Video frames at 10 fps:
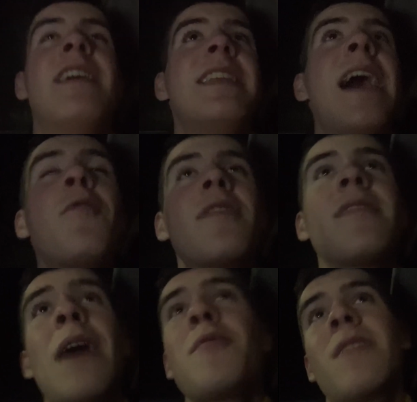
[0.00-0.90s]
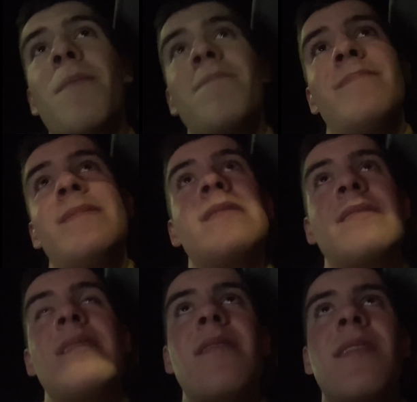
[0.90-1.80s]
That was the
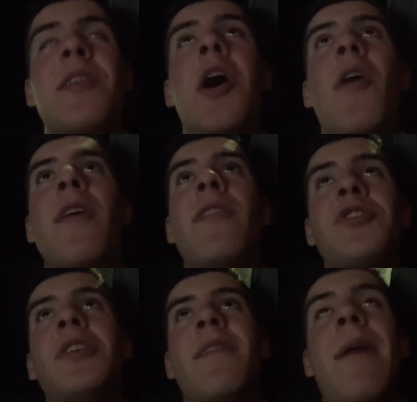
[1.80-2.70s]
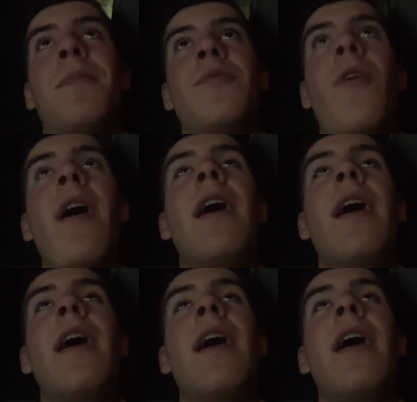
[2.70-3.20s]
scenario that should have happened, right?